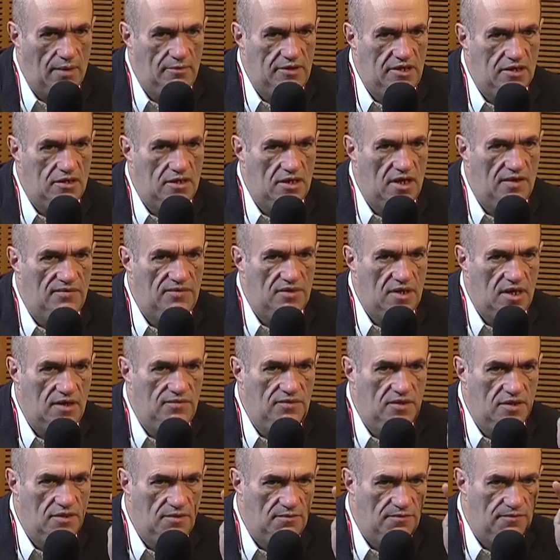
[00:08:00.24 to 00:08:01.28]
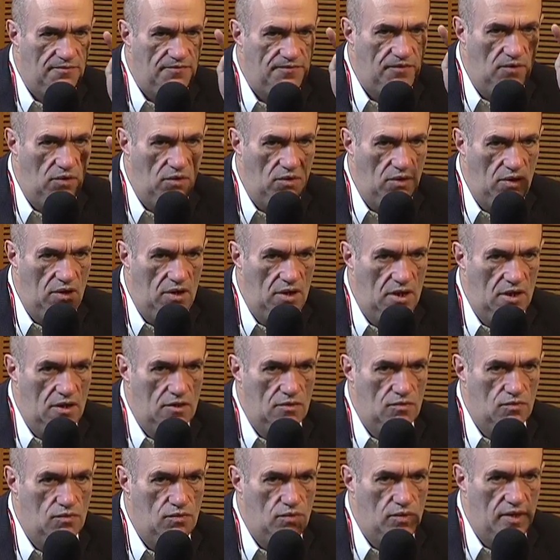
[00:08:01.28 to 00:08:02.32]
I mean, if you had the full
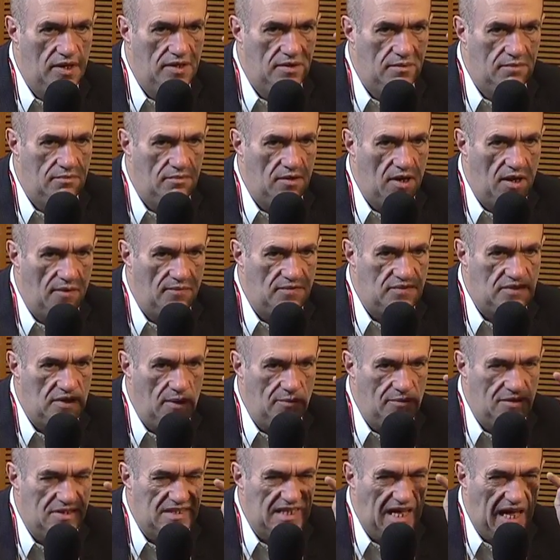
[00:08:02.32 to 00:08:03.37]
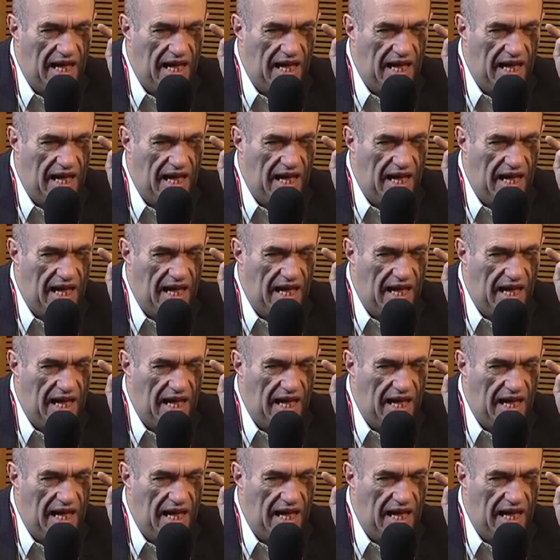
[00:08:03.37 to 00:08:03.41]
rhythm of someone's